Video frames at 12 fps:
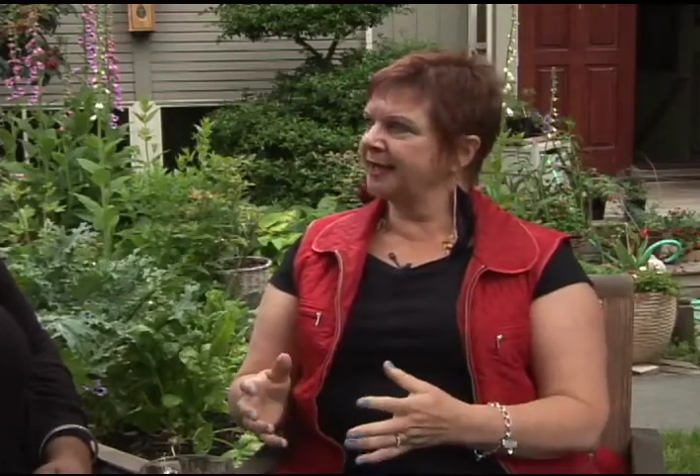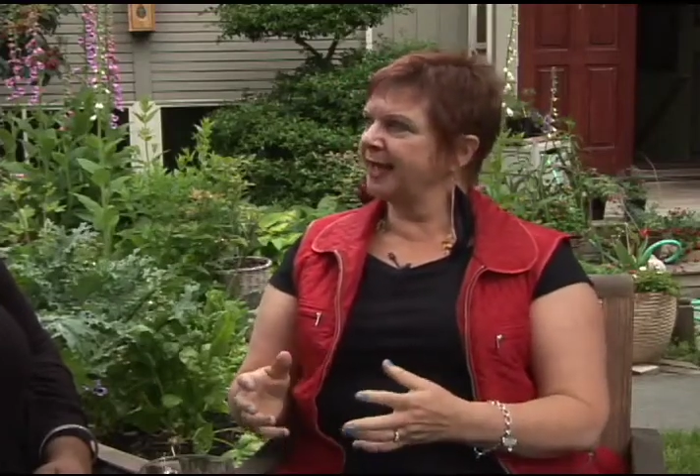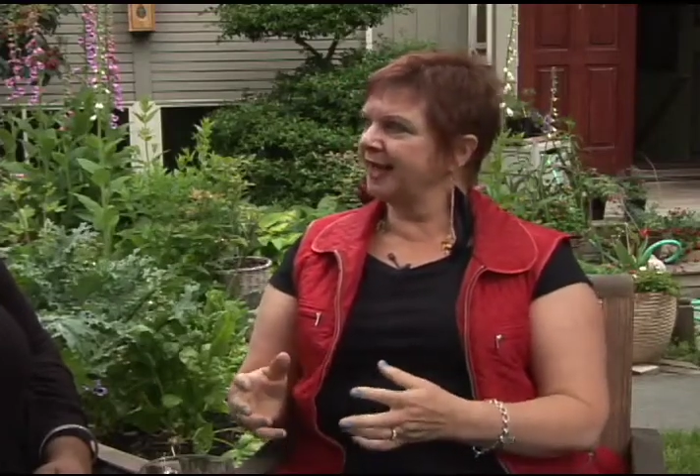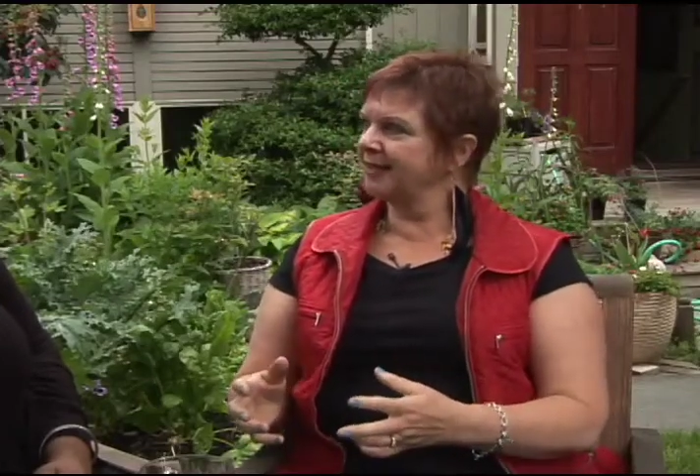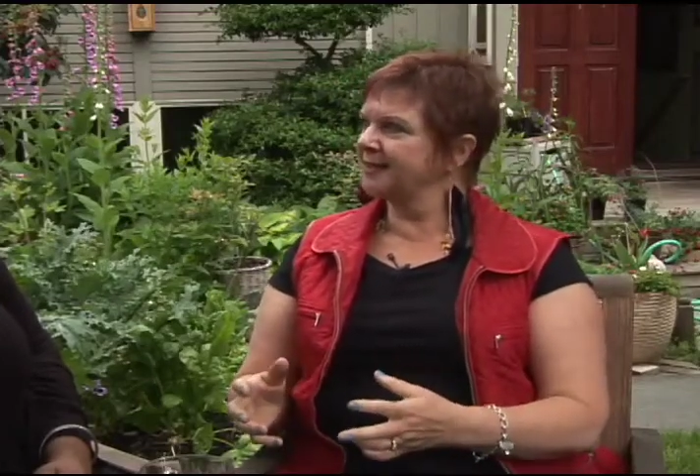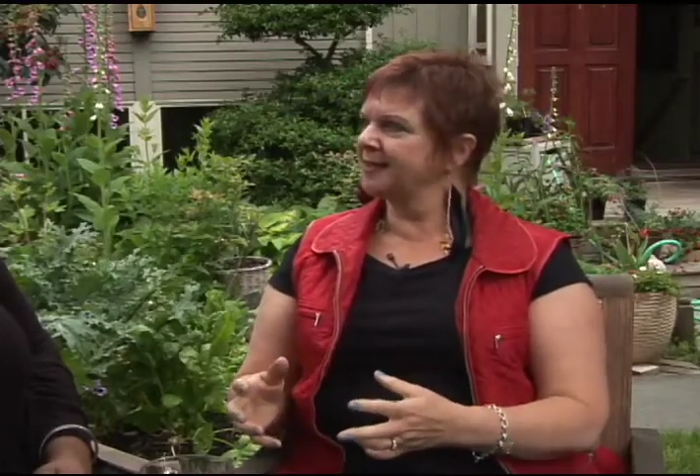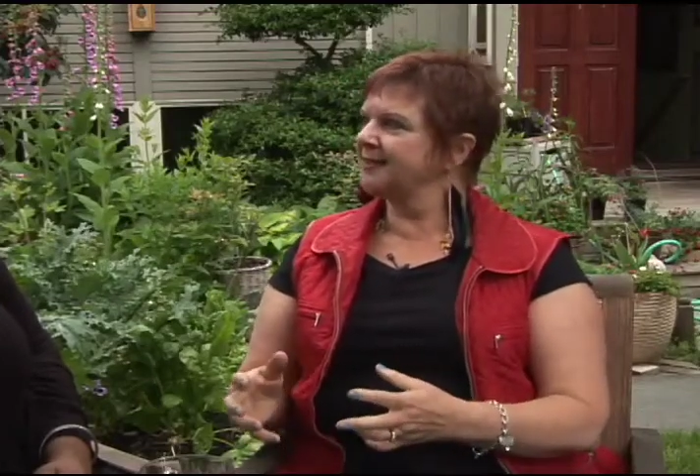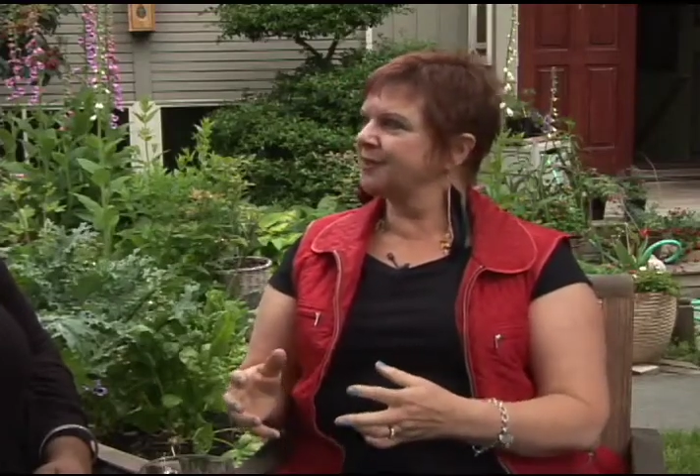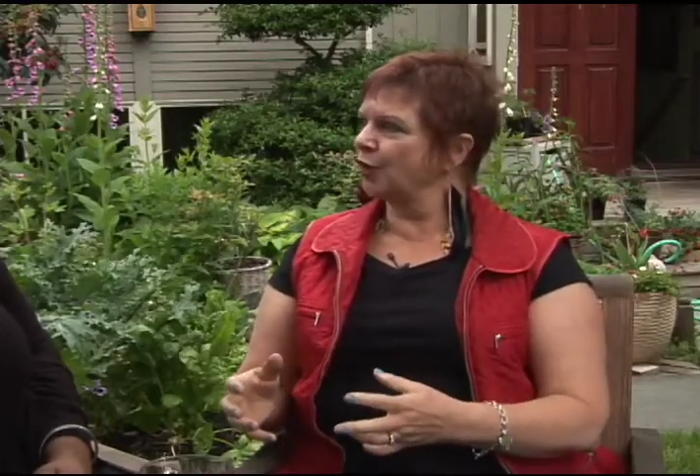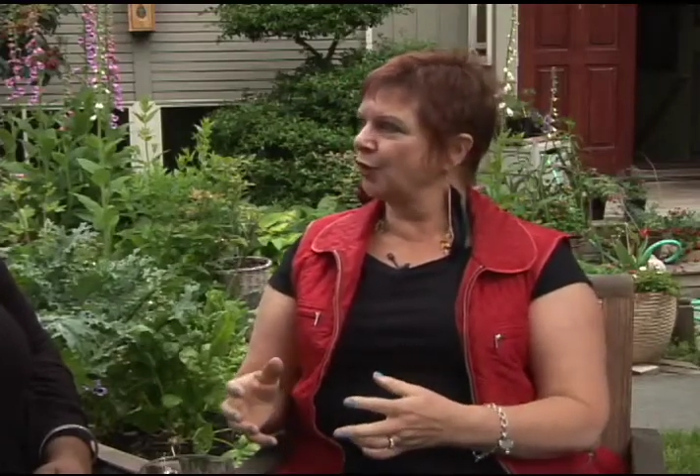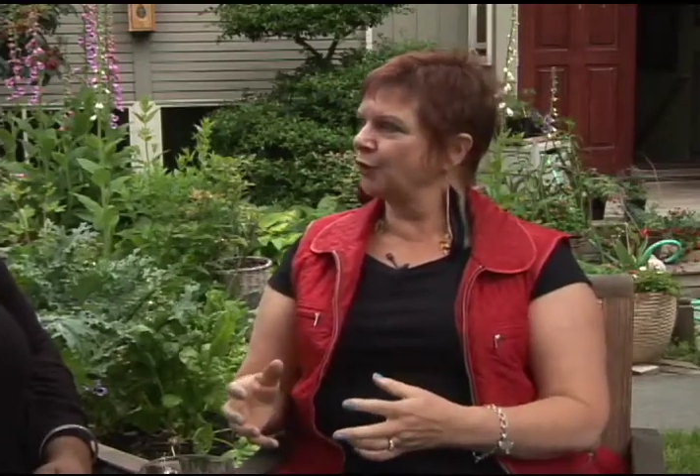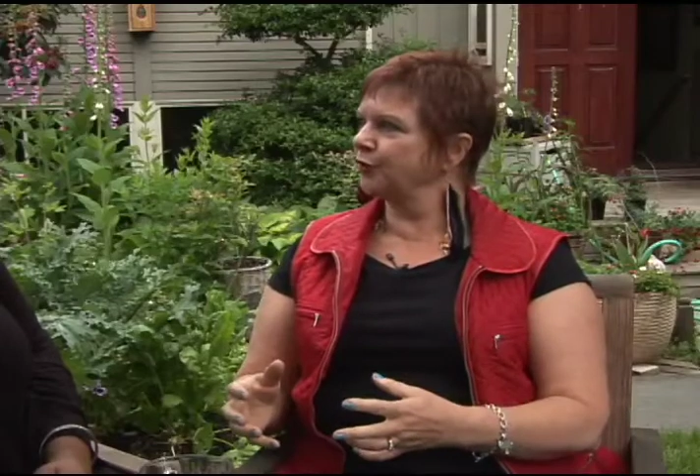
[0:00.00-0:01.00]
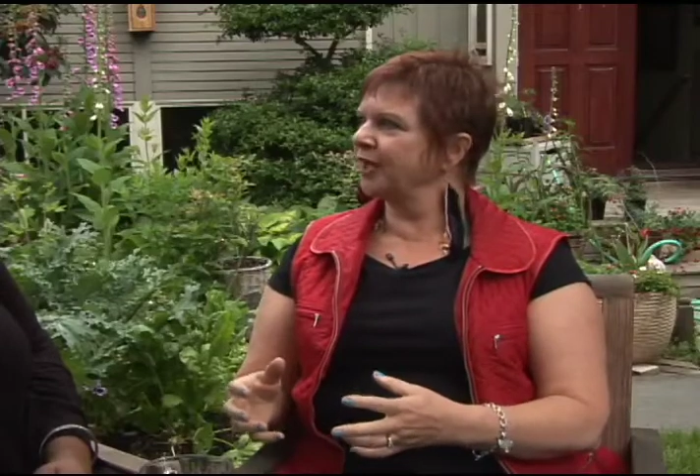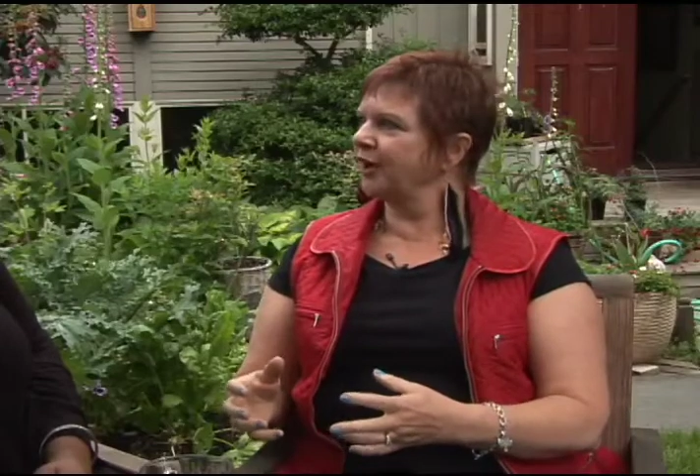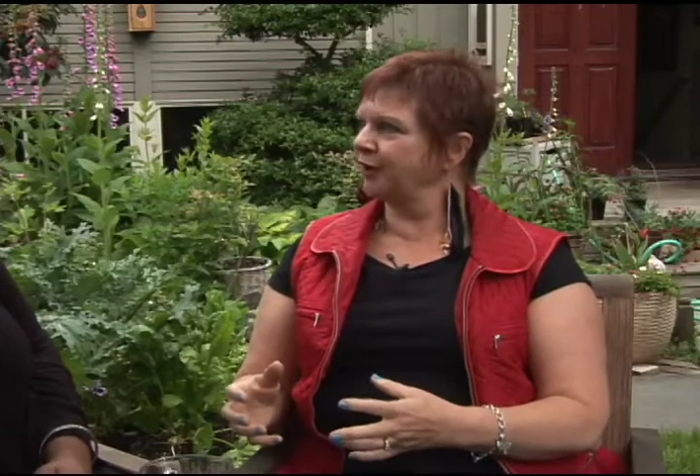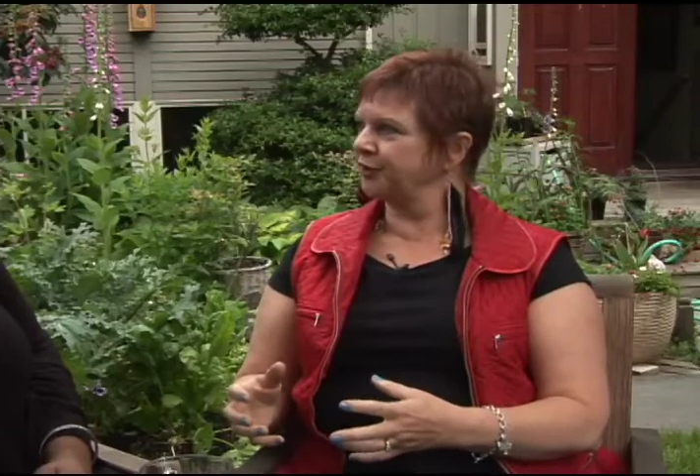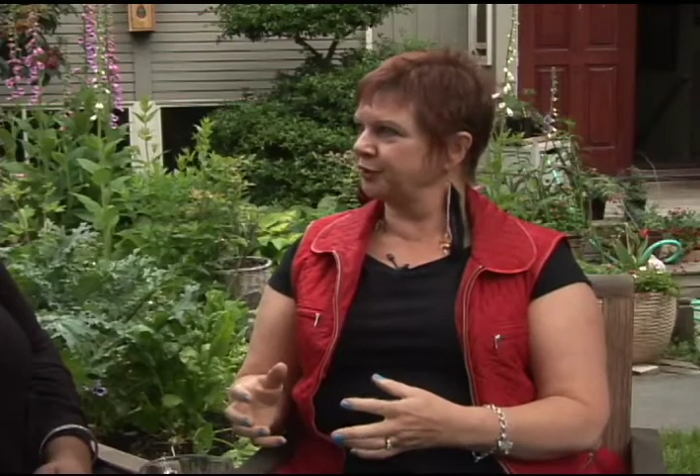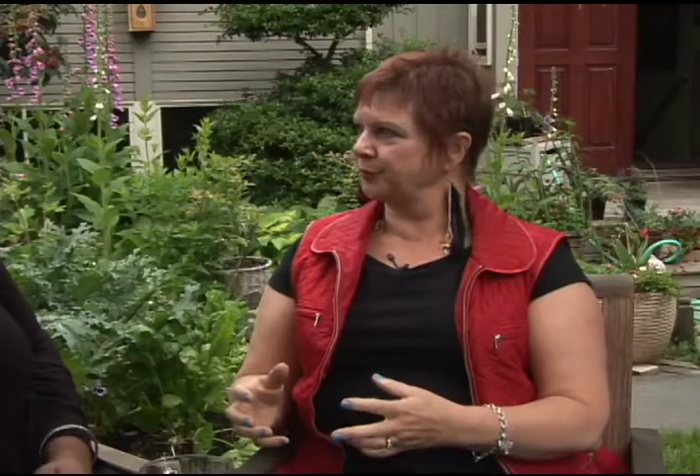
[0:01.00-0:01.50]
has its own
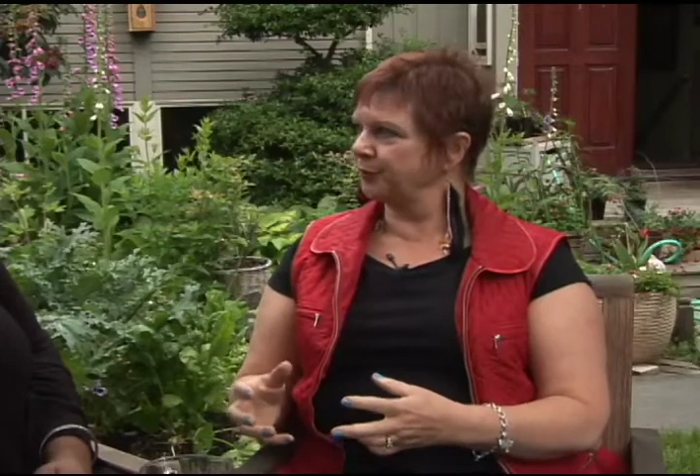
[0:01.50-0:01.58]
character.